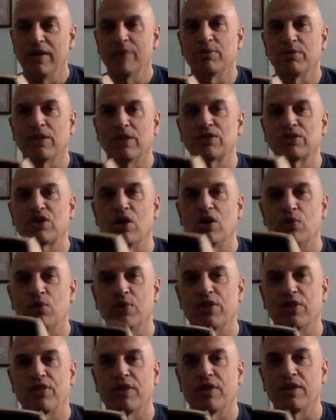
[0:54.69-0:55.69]
But let's go
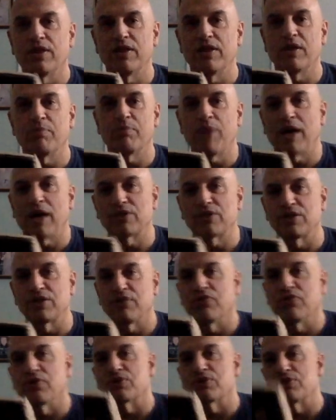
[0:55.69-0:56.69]
with the unboxing
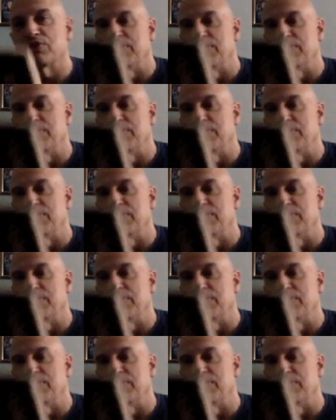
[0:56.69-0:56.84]
first.